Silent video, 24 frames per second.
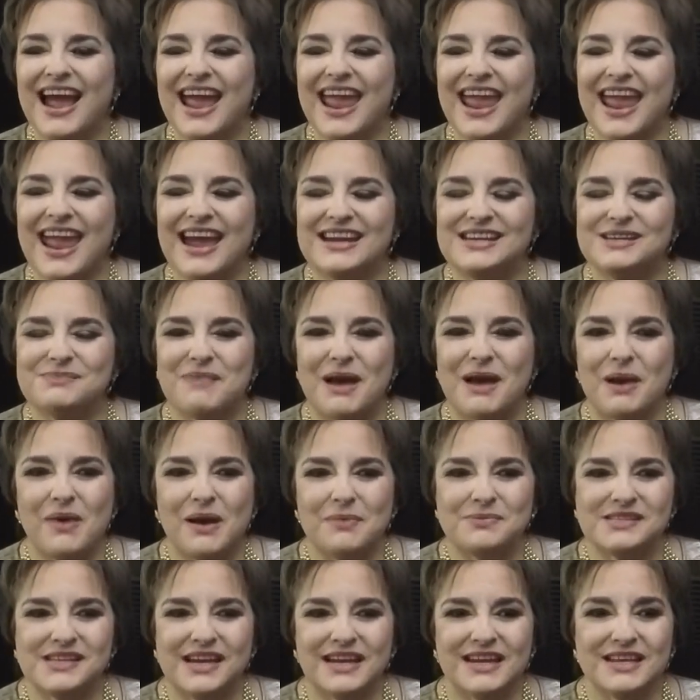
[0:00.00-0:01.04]
And my
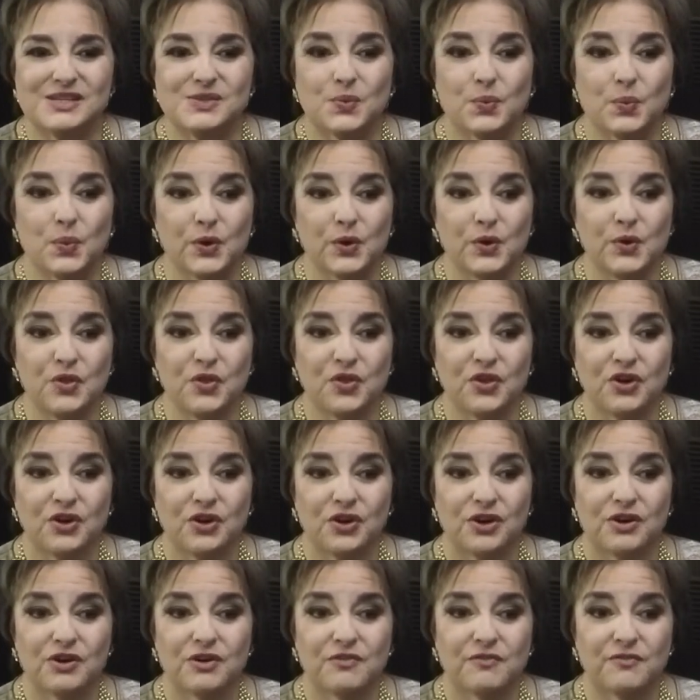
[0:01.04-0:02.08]
website is
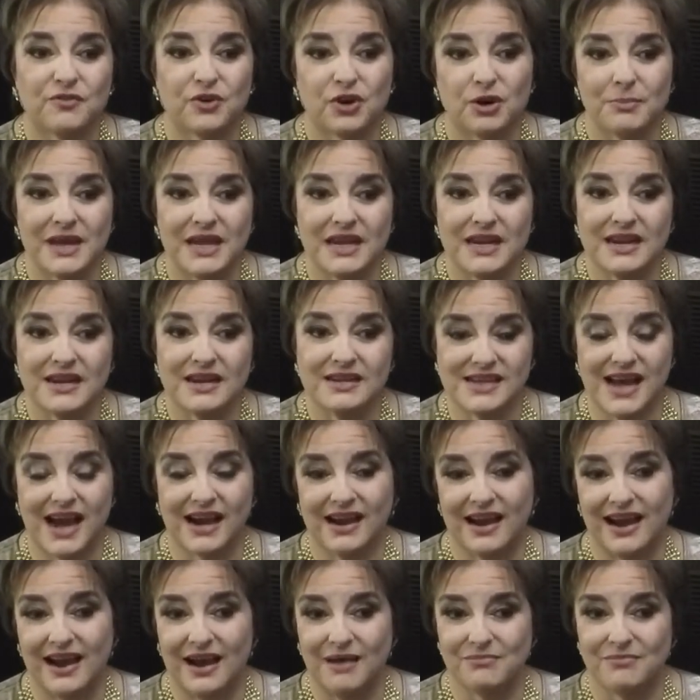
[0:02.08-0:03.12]

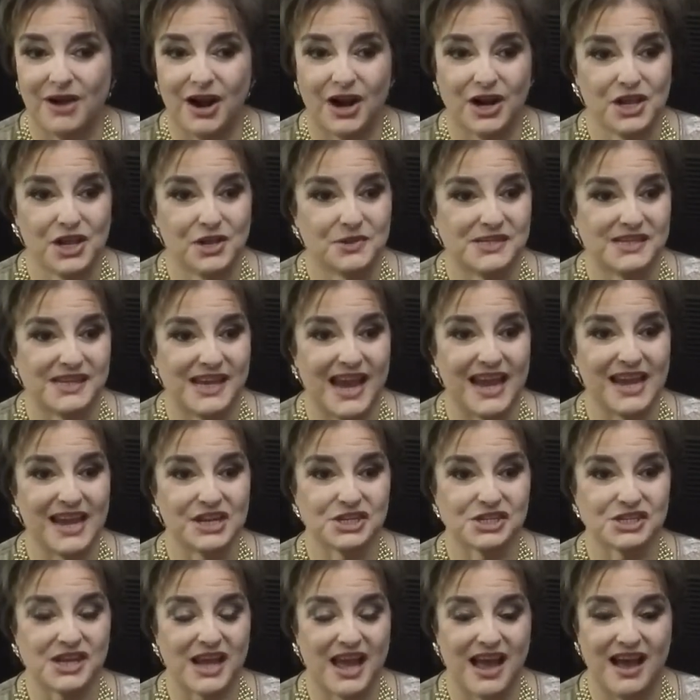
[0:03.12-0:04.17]
ruthfurman.com,
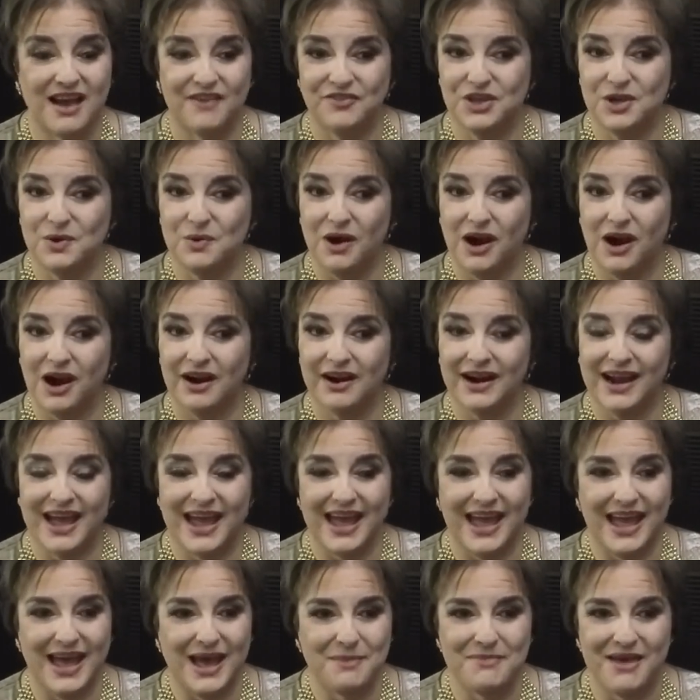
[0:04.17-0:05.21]

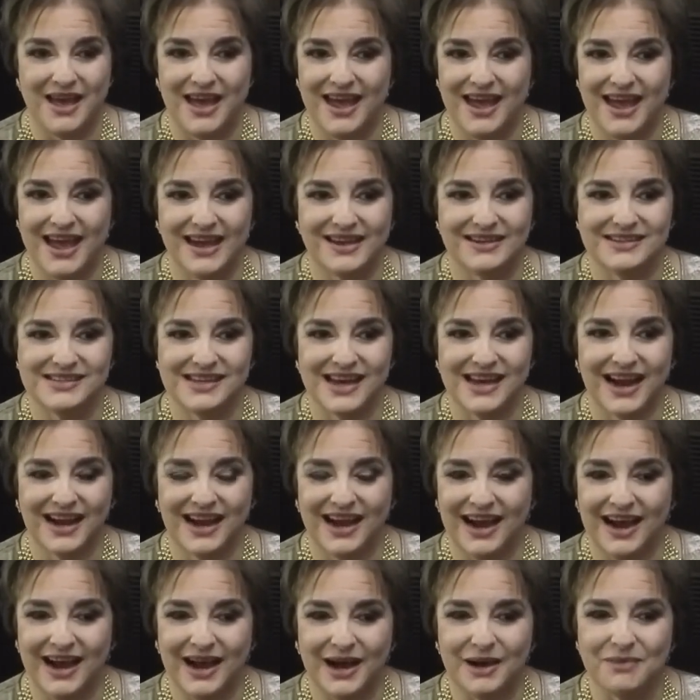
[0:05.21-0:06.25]

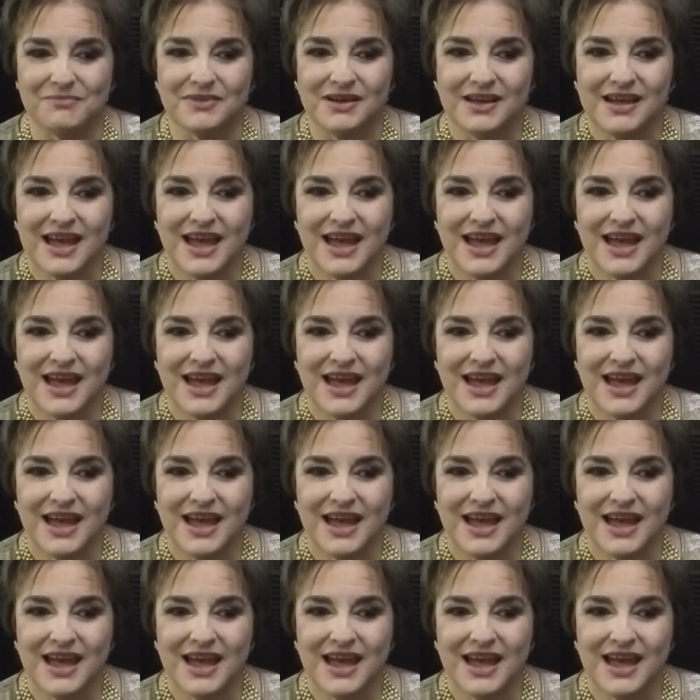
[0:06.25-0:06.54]
RUTHFURMAN.com.